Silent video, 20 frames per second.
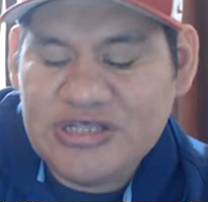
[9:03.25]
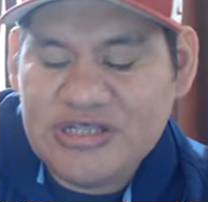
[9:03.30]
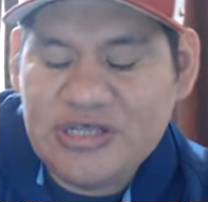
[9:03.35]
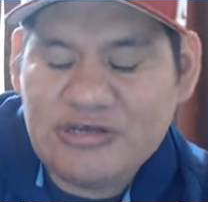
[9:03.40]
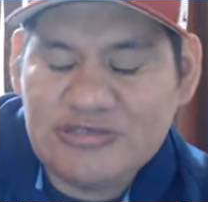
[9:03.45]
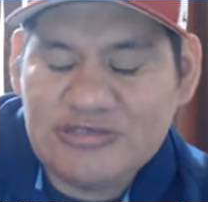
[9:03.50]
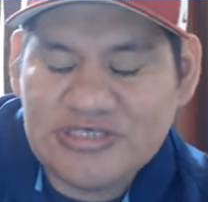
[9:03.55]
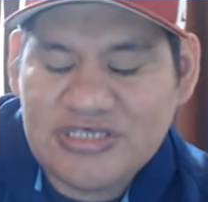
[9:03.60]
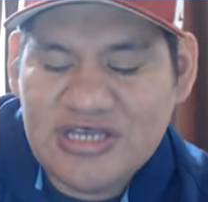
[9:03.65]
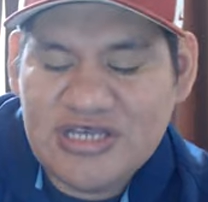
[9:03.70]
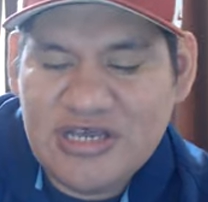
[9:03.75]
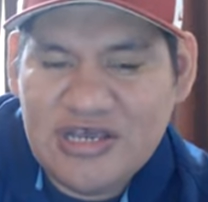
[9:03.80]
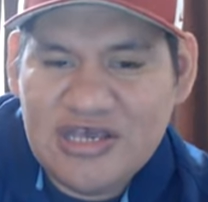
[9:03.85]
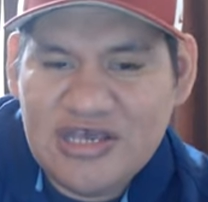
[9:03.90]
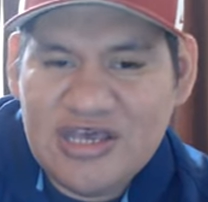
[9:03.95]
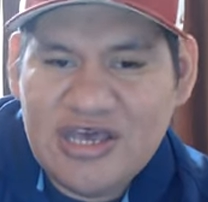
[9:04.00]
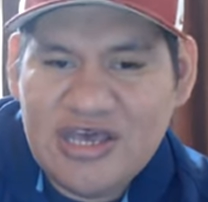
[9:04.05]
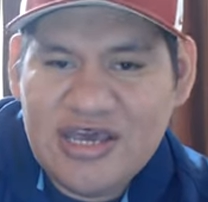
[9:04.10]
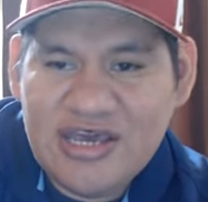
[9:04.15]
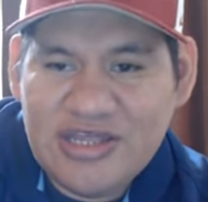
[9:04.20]
in those
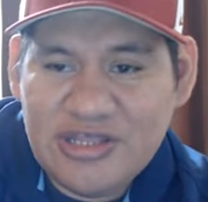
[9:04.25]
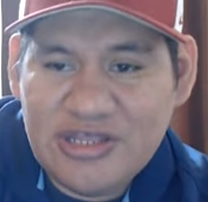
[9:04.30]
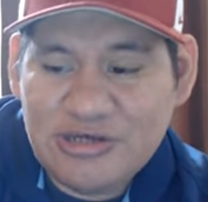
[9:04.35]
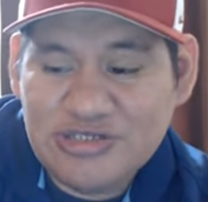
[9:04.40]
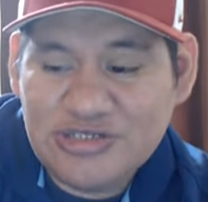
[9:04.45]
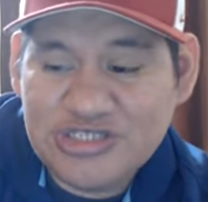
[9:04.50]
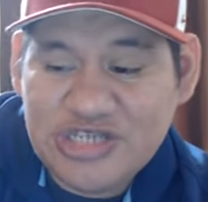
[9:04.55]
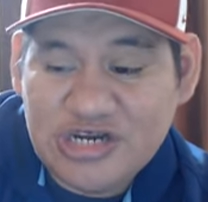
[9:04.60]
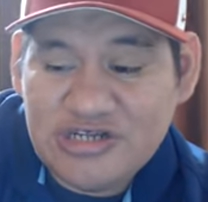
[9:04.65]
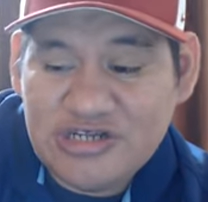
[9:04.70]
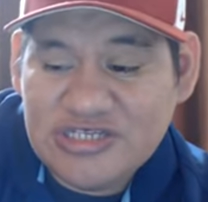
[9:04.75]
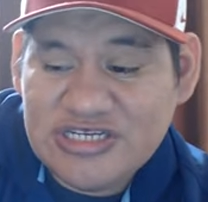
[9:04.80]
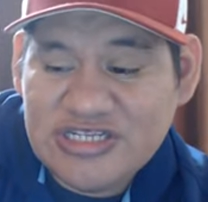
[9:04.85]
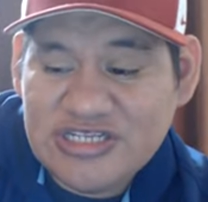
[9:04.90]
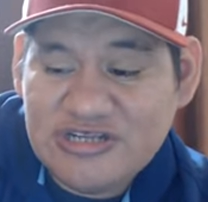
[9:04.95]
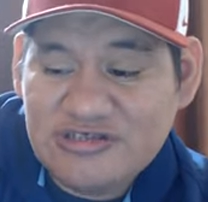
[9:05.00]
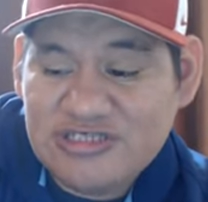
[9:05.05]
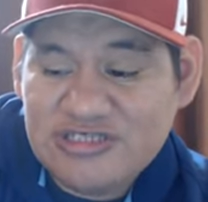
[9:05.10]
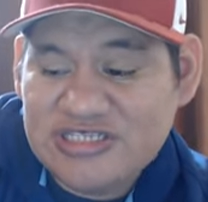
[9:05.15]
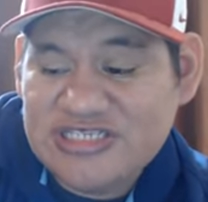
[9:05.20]
shirts, in
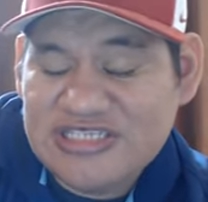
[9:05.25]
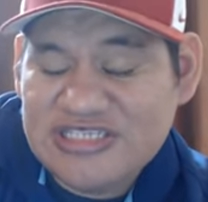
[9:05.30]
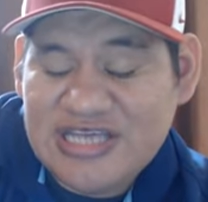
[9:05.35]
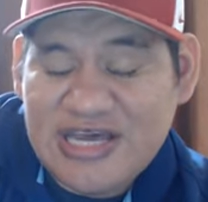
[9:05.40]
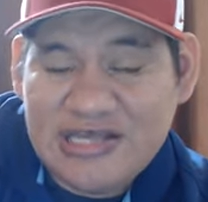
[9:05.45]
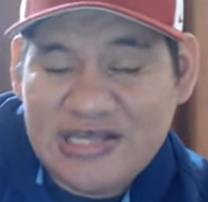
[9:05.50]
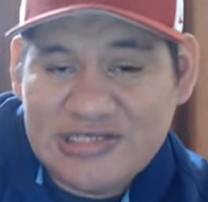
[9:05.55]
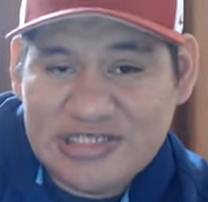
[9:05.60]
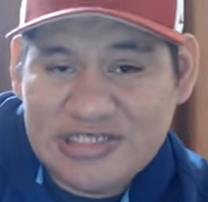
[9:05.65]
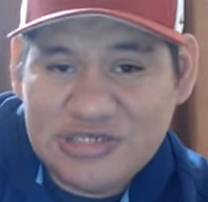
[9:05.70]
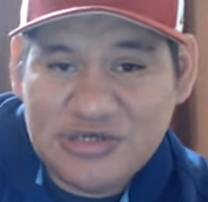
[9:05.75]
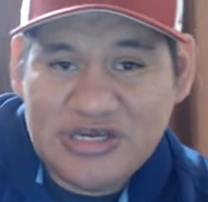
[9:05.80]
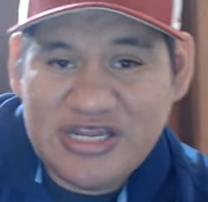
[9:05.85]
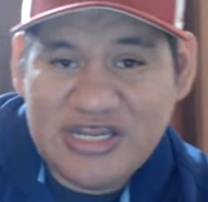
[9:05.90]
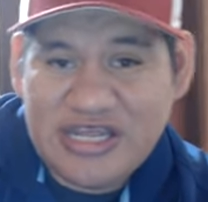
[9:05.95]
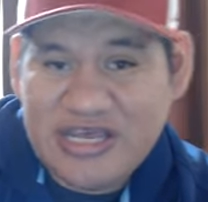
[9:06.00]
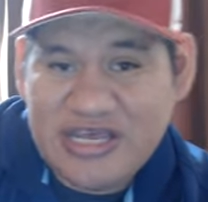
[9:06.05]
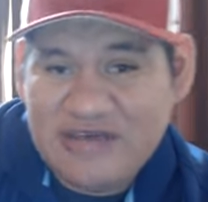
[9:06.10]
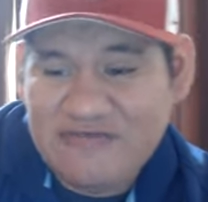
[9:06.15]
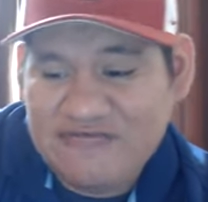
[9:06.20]
those designs, and you can
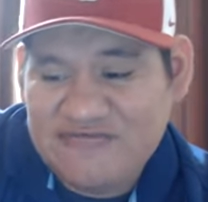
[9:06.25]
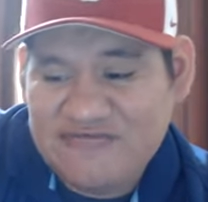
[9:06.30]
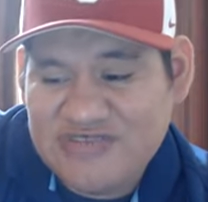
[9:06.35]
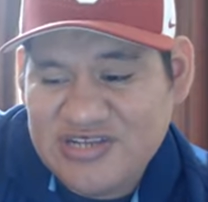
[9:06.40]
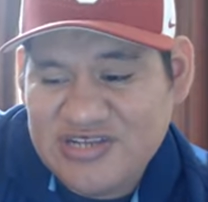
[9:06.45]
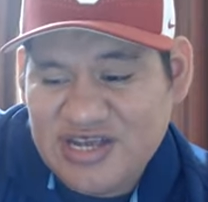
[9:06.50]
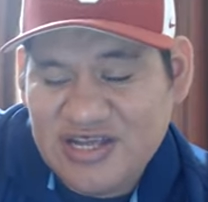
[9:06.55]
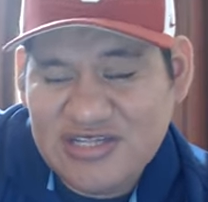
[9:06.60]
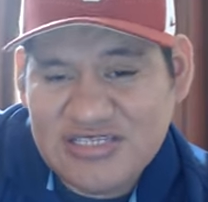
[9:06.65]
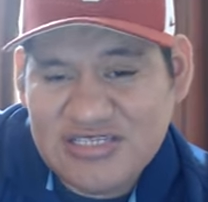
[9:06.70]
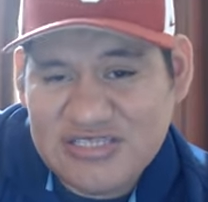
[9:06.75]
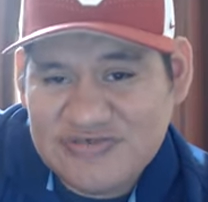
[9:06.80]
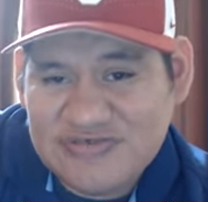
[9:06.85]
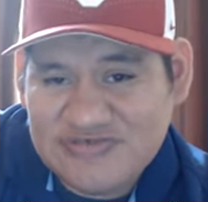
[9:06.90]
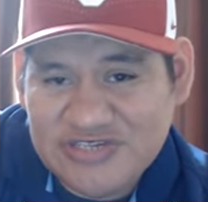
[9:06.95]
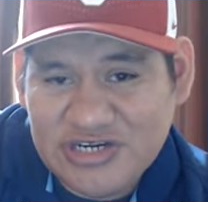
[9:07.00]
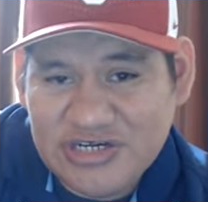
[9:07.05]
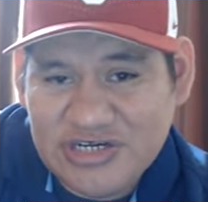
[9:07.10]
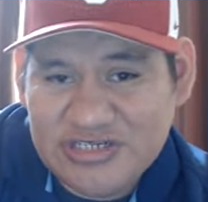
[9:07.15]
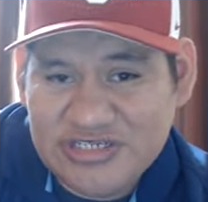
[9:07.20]
have tons of
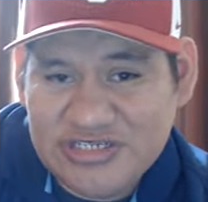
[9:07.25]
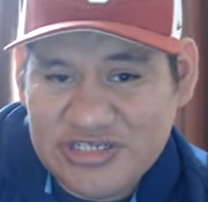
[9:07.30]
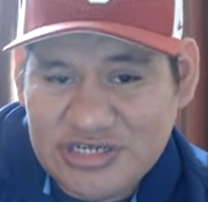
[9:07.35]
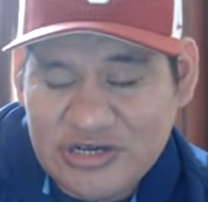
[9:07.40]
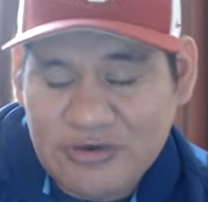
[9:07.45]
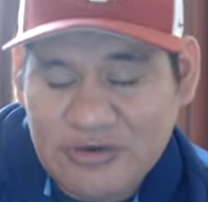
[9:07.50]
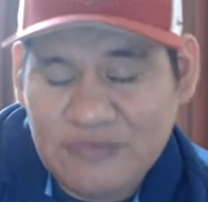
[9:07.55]
shirts,